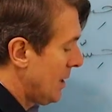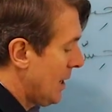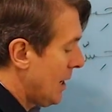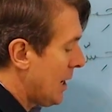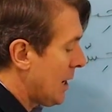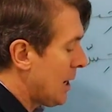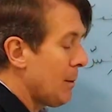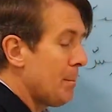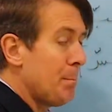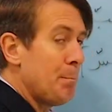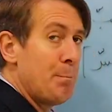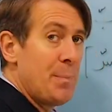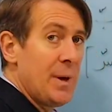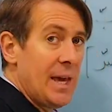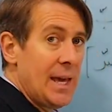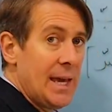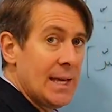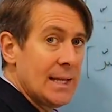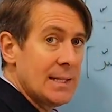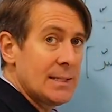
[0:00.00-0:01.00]

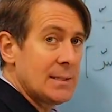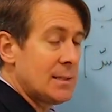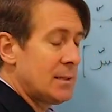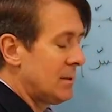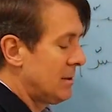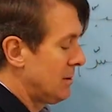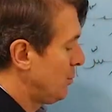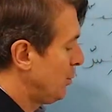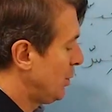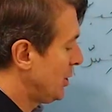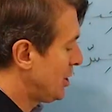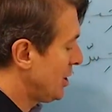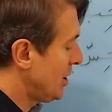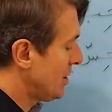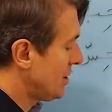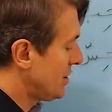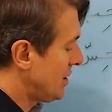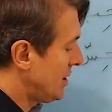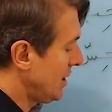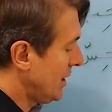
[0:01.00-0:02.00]
Habbet, which
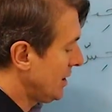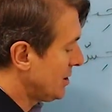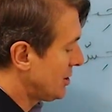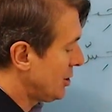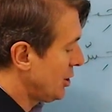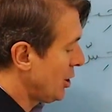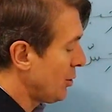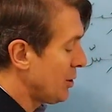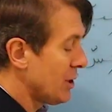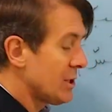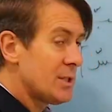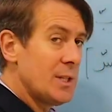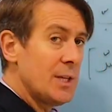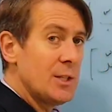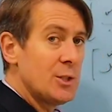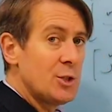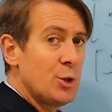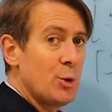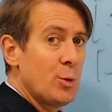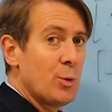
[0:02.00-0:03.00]
is these, notice
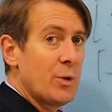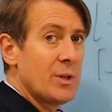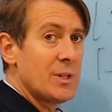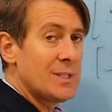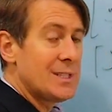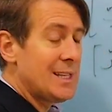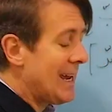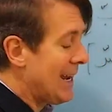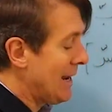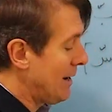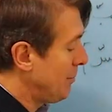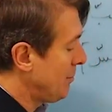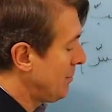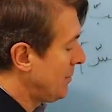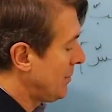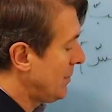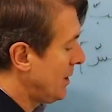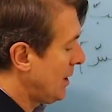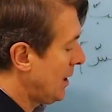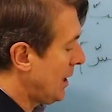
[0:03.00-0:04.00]
these two are the
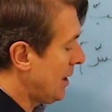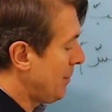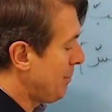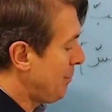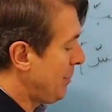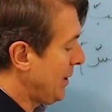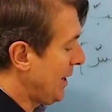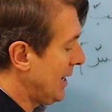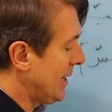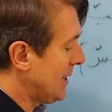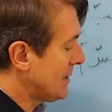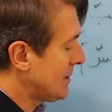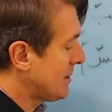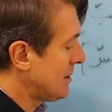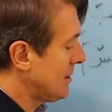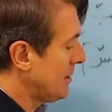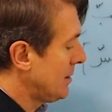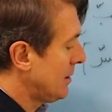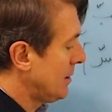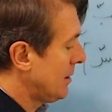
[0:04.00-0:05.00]
same.
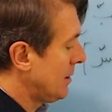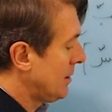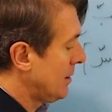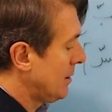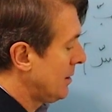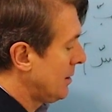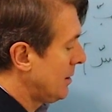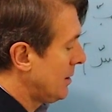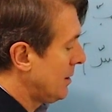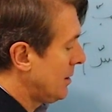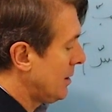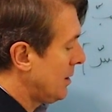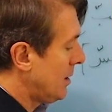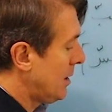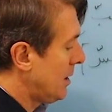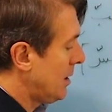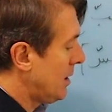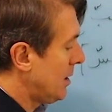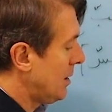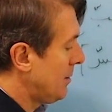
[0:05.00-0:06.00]
Habbet,
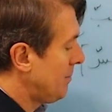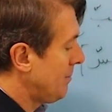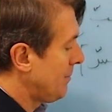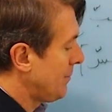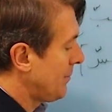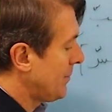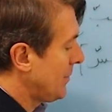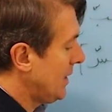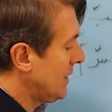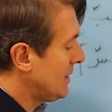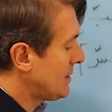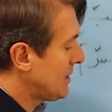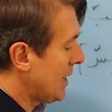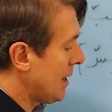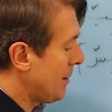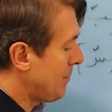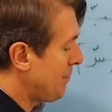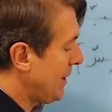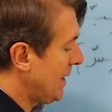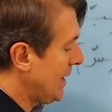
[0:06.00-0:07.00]
inta
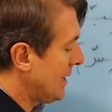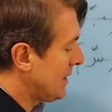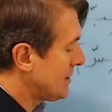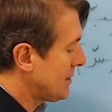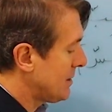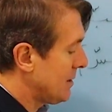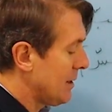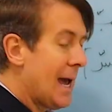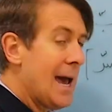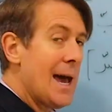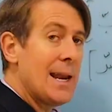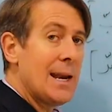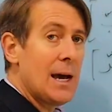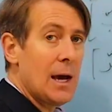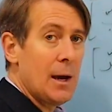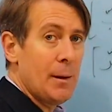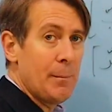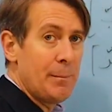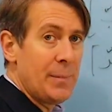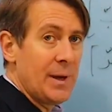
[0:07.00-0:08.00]
habbet, ana
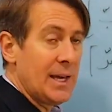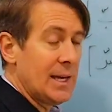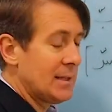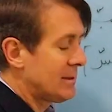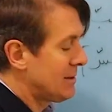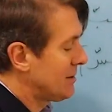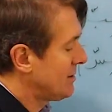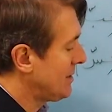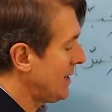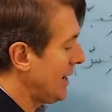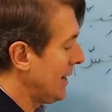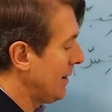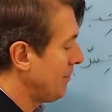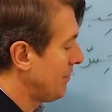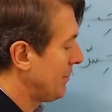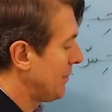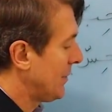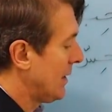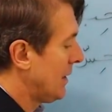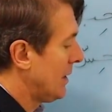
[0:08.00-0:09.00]
habbet,
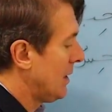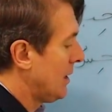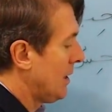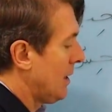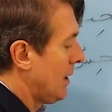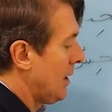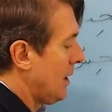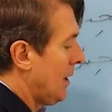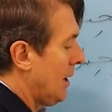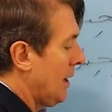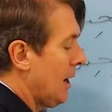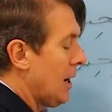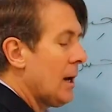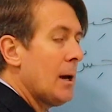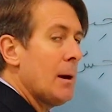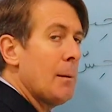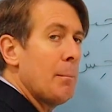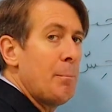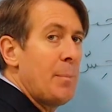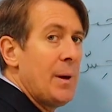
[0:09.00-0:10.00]
same.
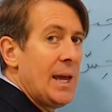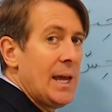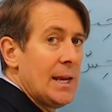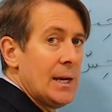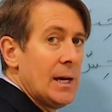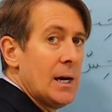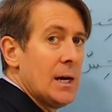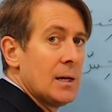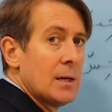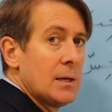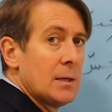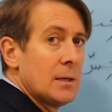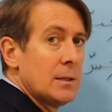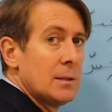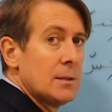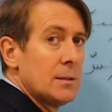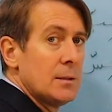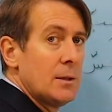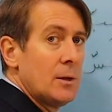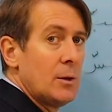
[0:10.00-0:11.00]
Habbena,
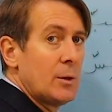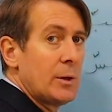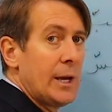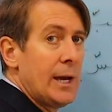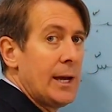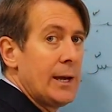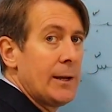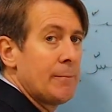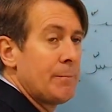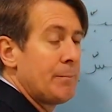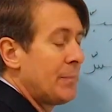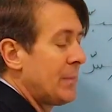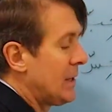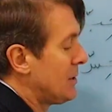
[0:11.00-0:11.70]
okay?